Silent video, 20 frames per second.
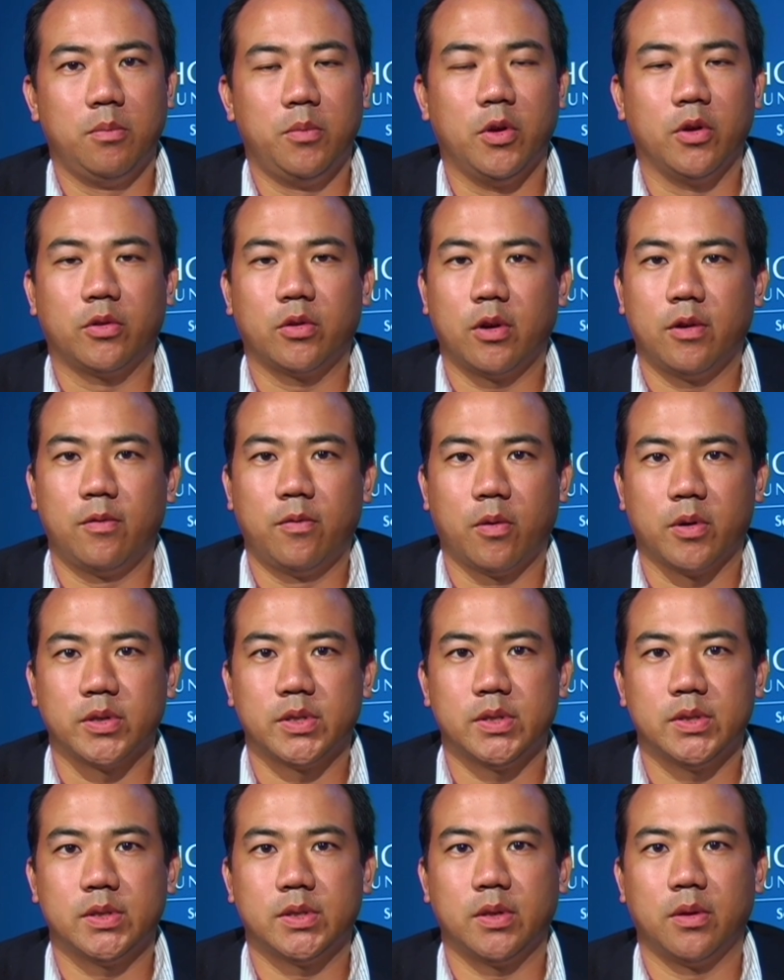military
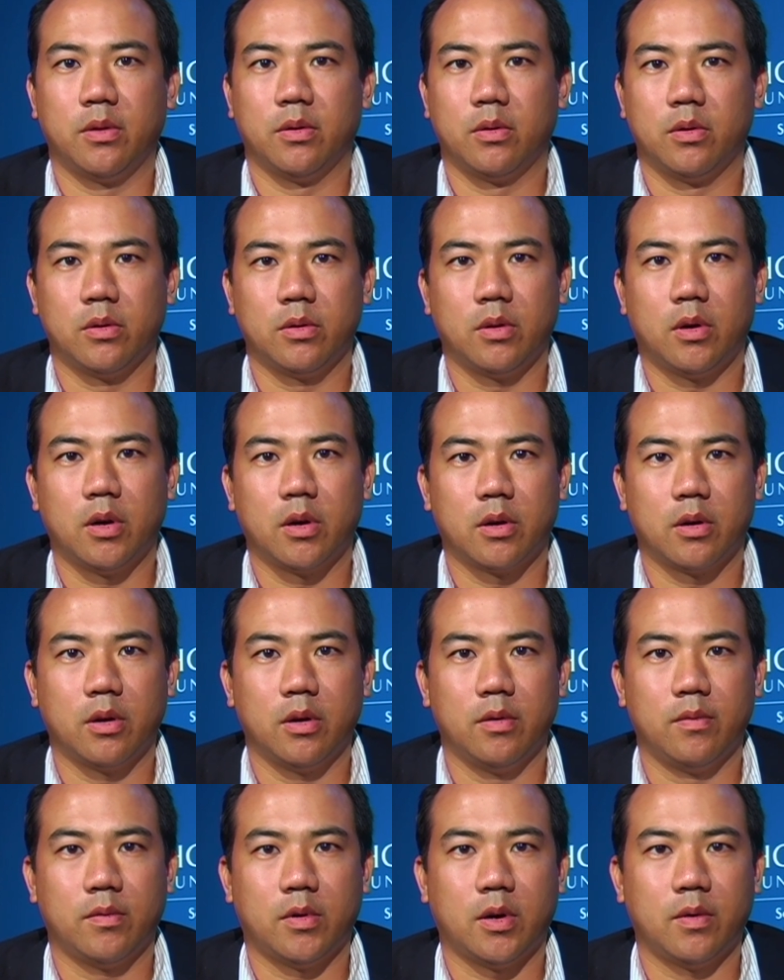forces, so they're no
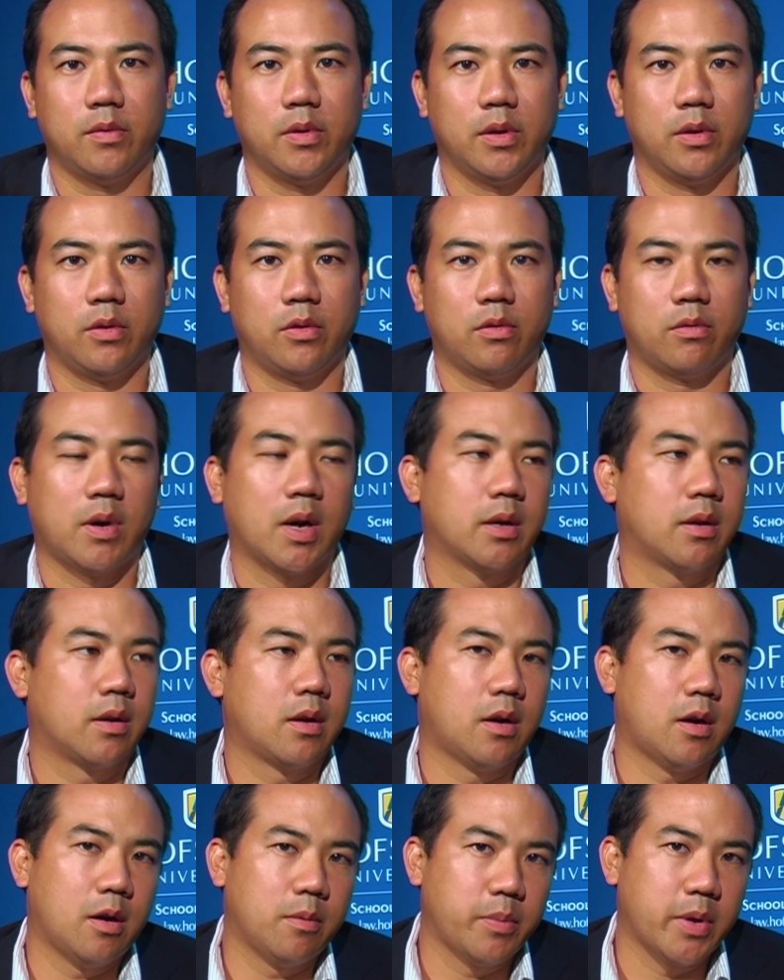longer involved in
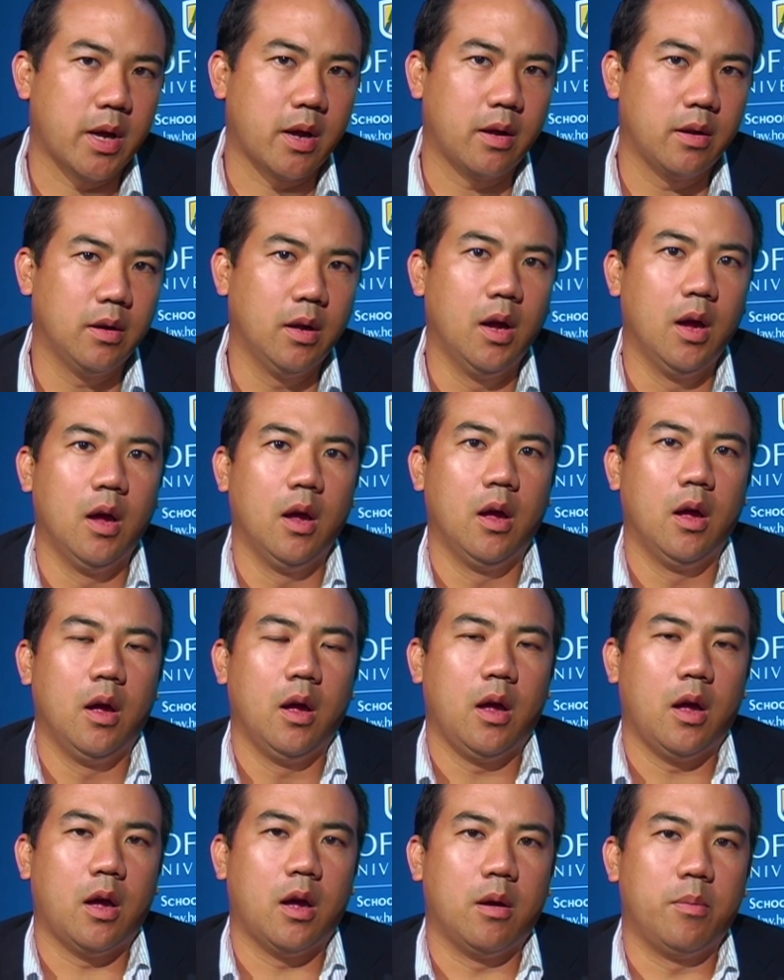direct combat,
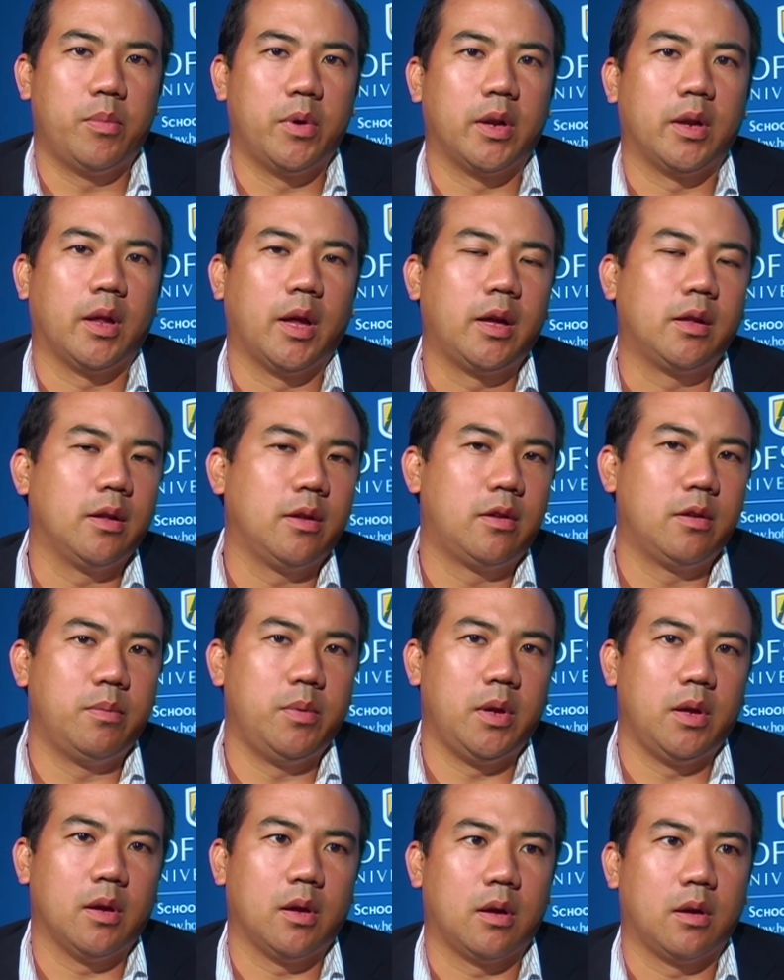but likely
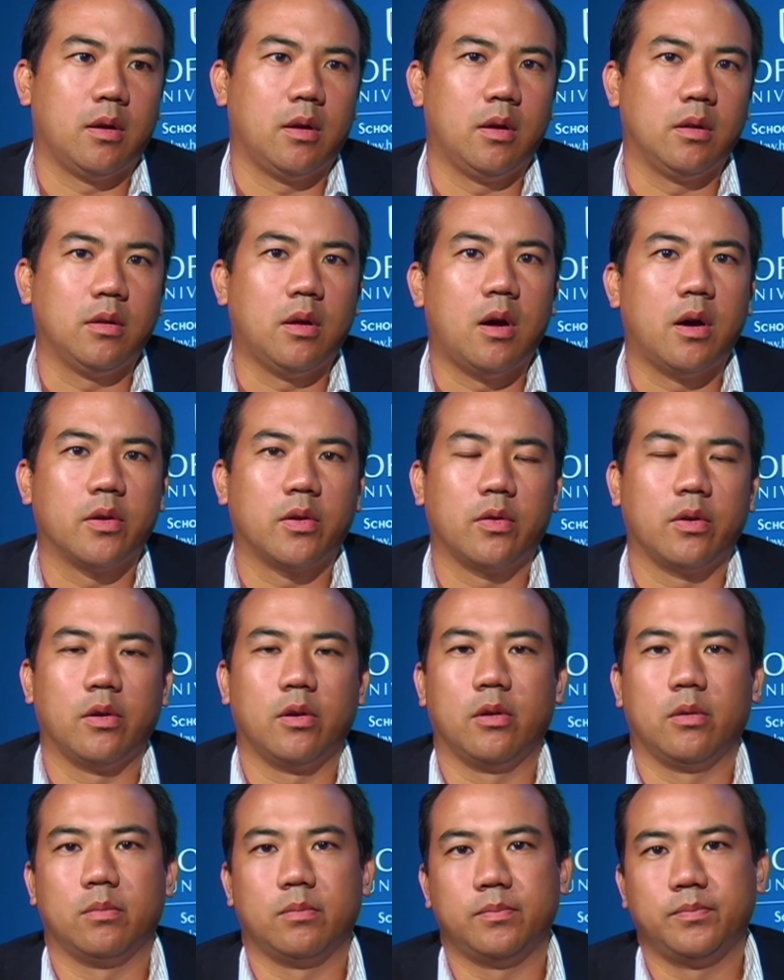to be a
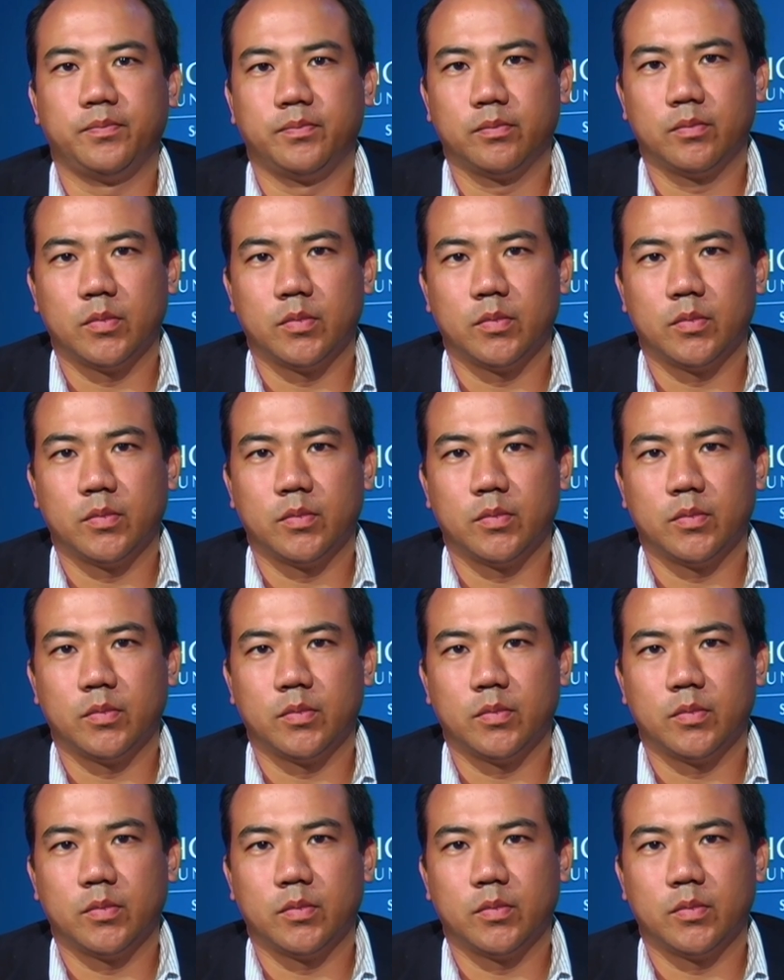long-term,